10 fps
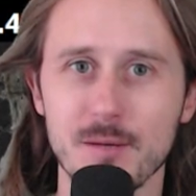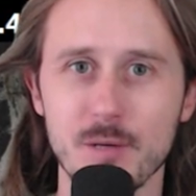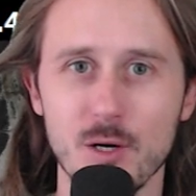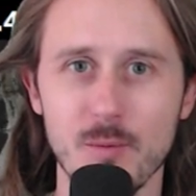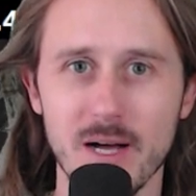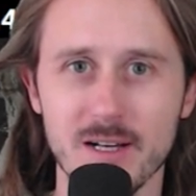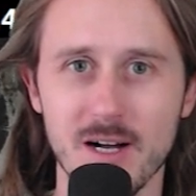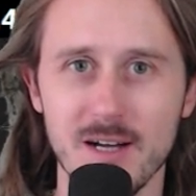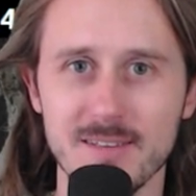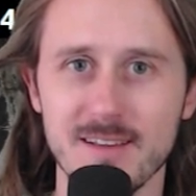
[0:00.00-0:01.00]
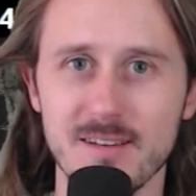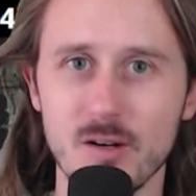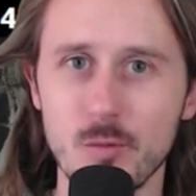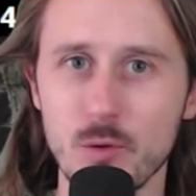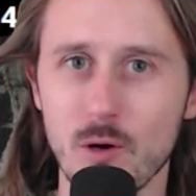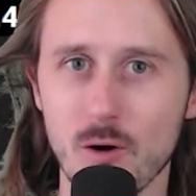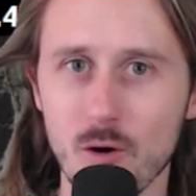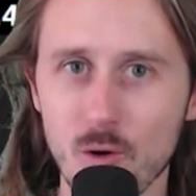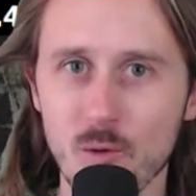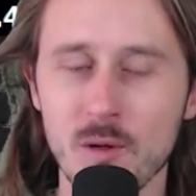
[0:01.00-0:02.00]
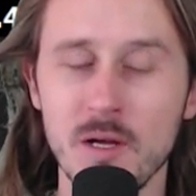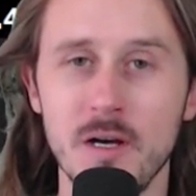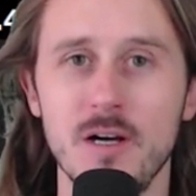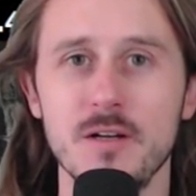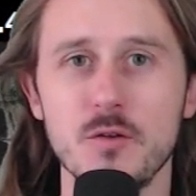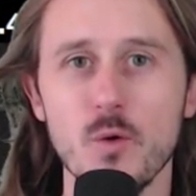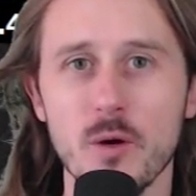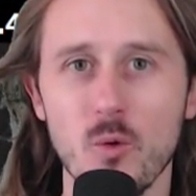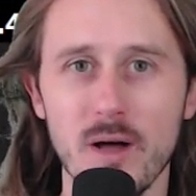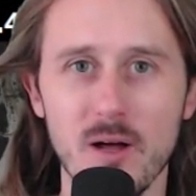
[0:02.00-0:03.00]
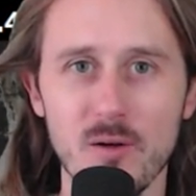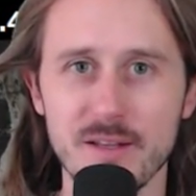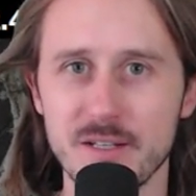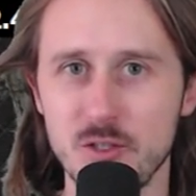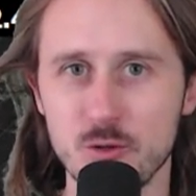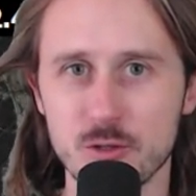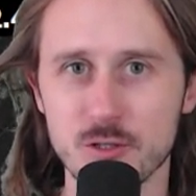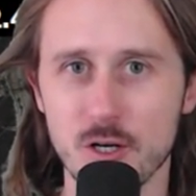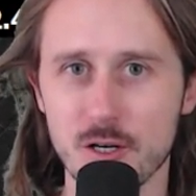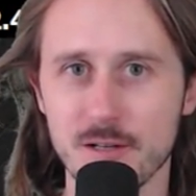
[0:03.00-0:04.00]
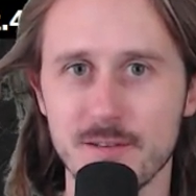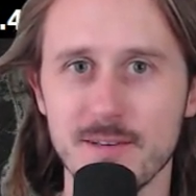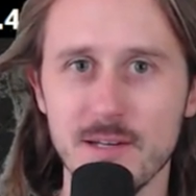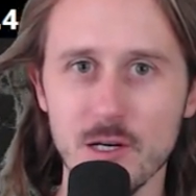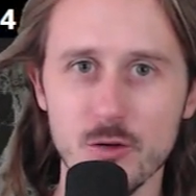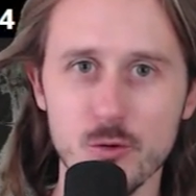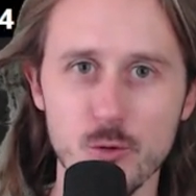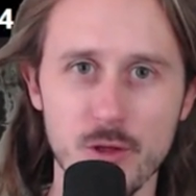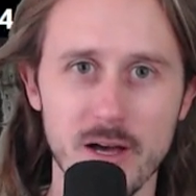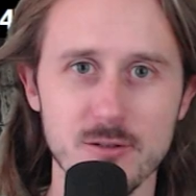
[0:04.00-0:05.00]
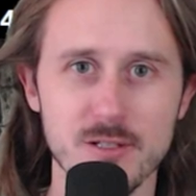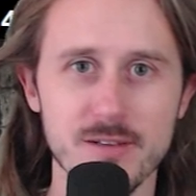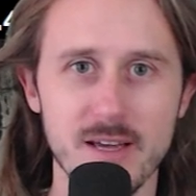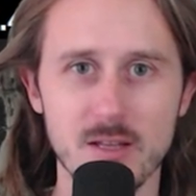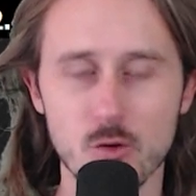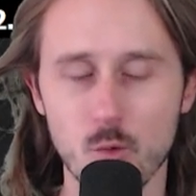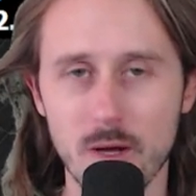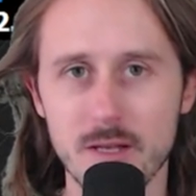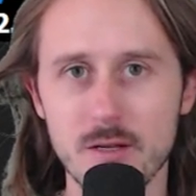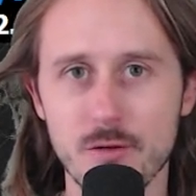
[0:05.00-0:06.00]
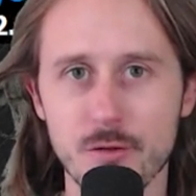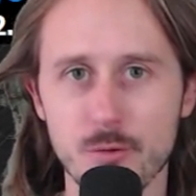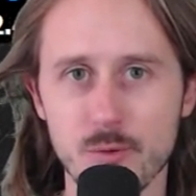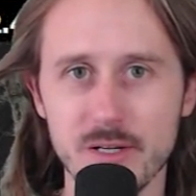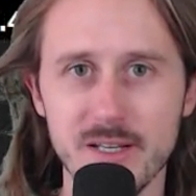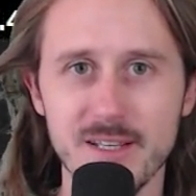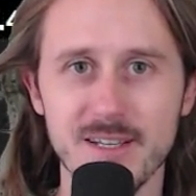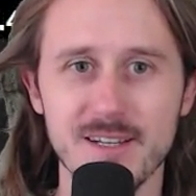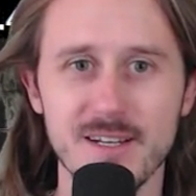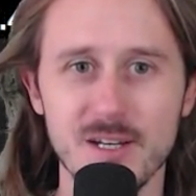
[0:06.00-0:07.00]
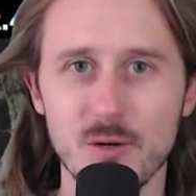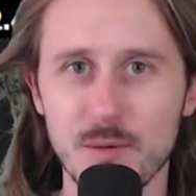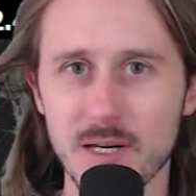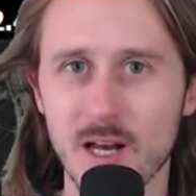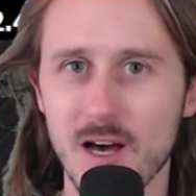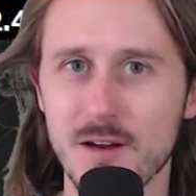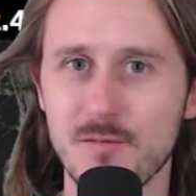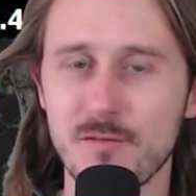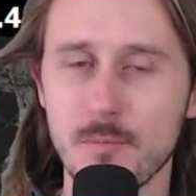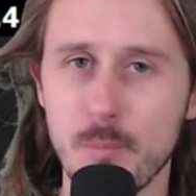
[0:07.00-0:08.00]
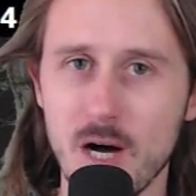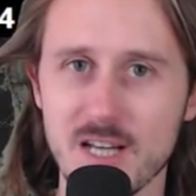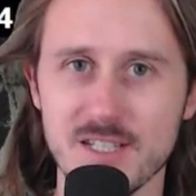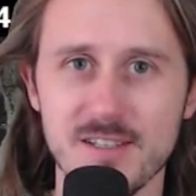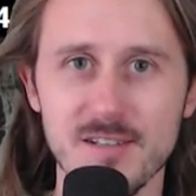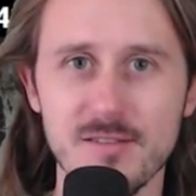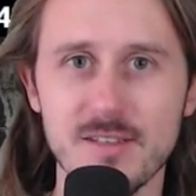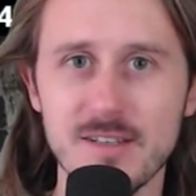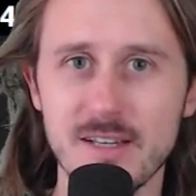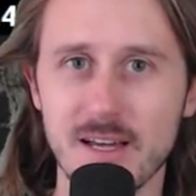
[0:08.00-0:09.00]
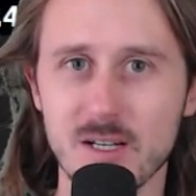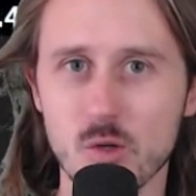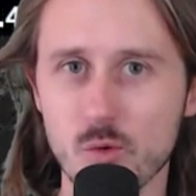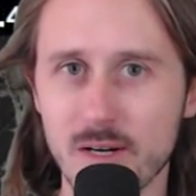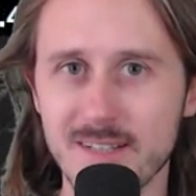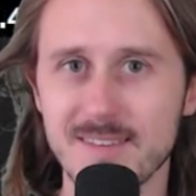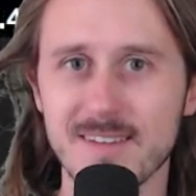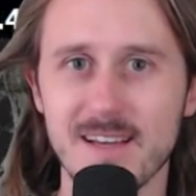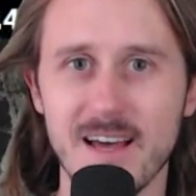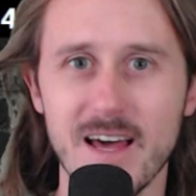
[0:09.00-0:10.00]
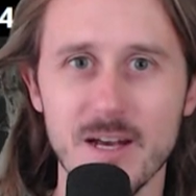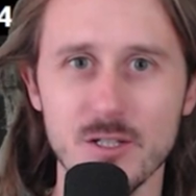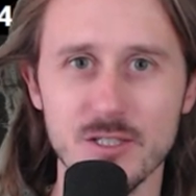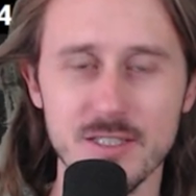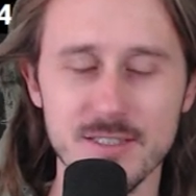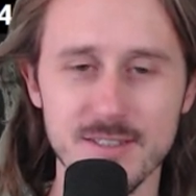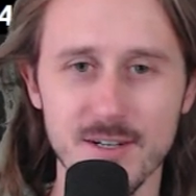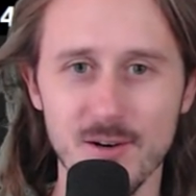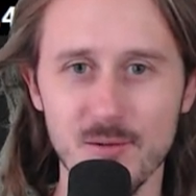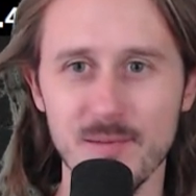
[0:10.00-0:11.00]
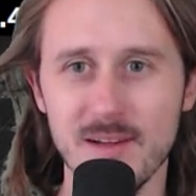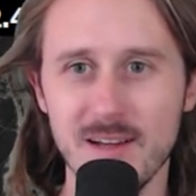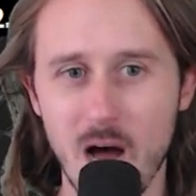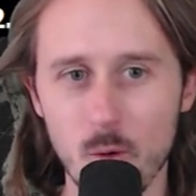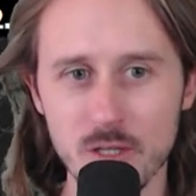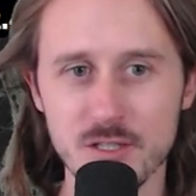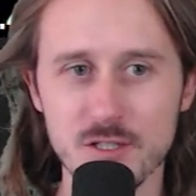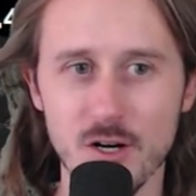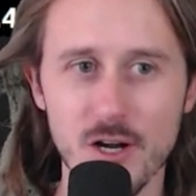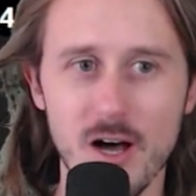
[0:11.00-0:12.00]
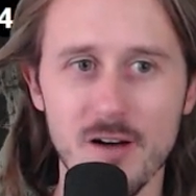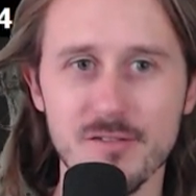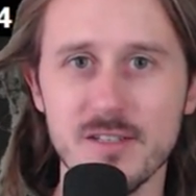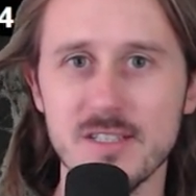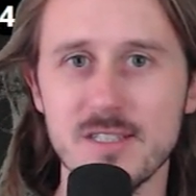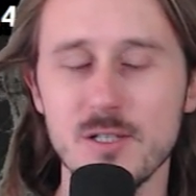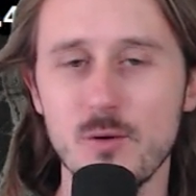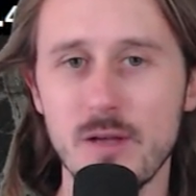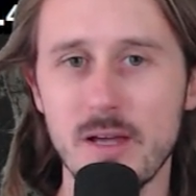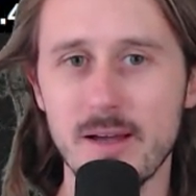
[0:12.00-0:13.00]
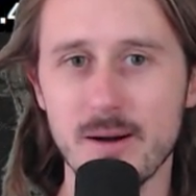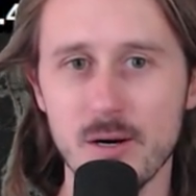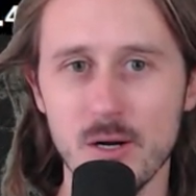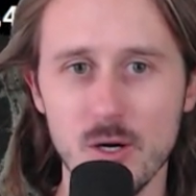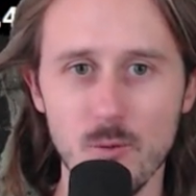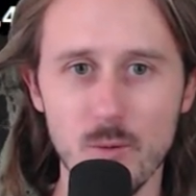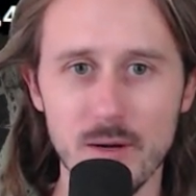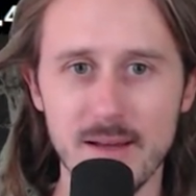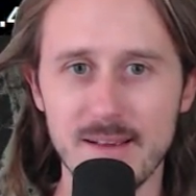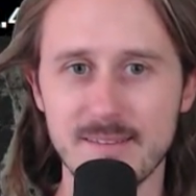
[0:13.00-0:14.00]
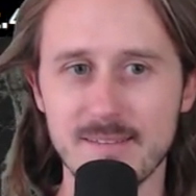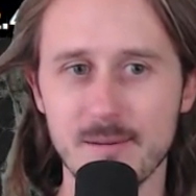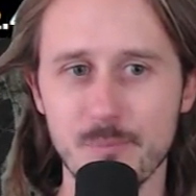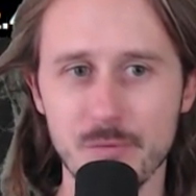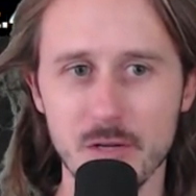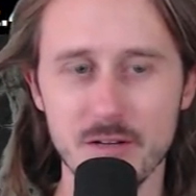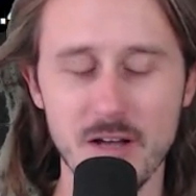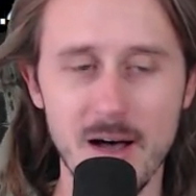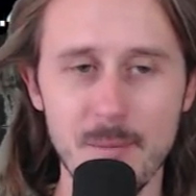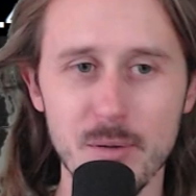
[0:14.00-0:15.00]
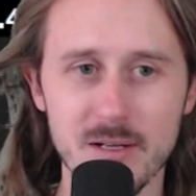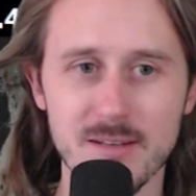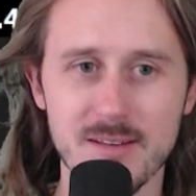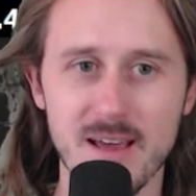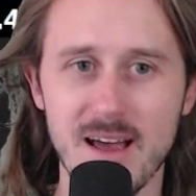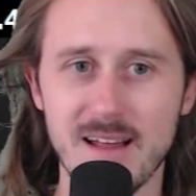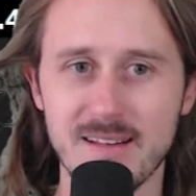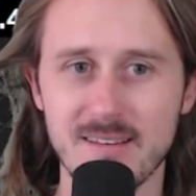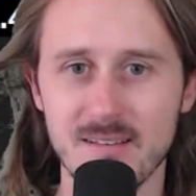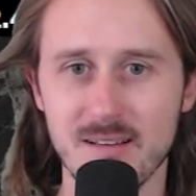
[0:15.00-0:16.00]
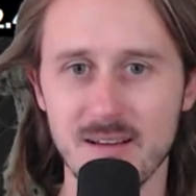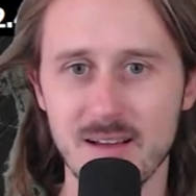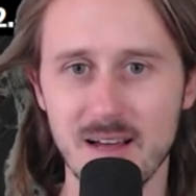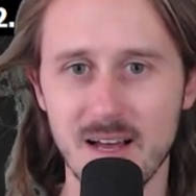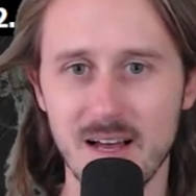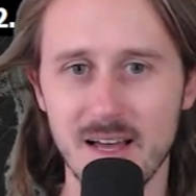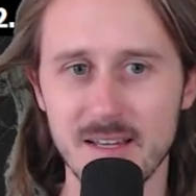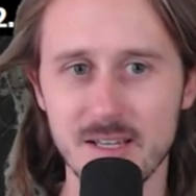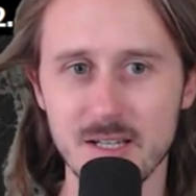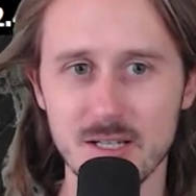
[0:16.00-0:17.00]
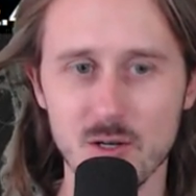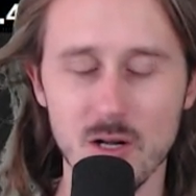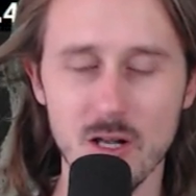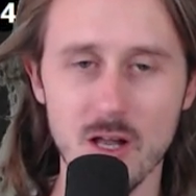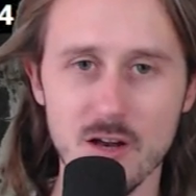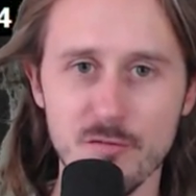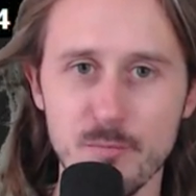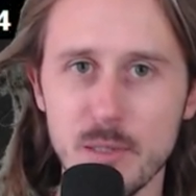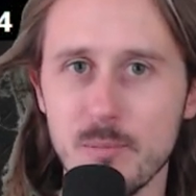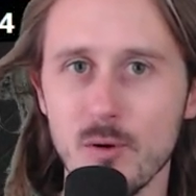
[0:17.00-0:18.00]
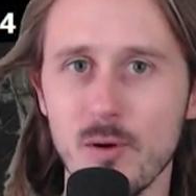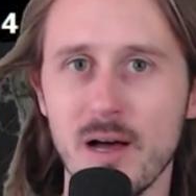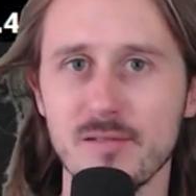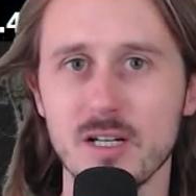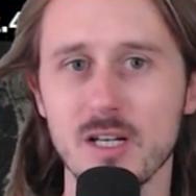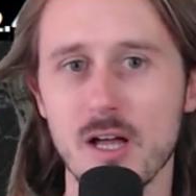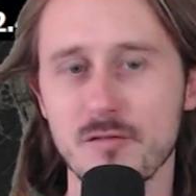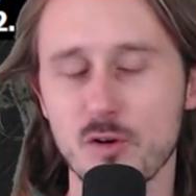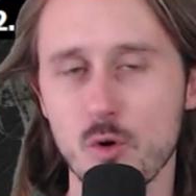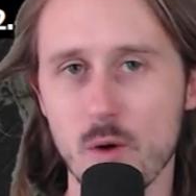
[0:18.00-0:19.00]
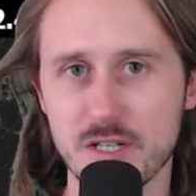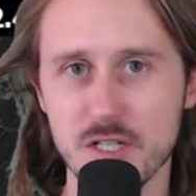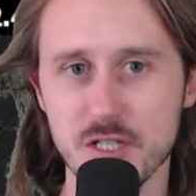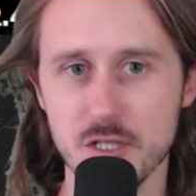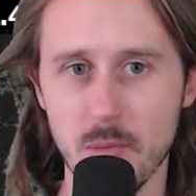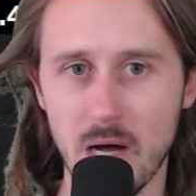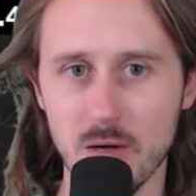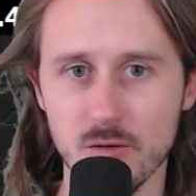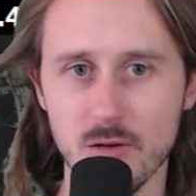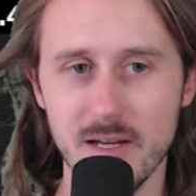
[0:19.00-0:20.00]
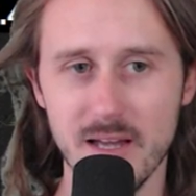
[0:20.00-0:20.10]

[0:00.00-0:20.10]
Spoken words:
Limit Omaha content. Hope you are all doing well and that you started 2023 with a lot of positivity and great energy. So I want to start off this new year with a topic that I hear a lot of people having a lot of questions about.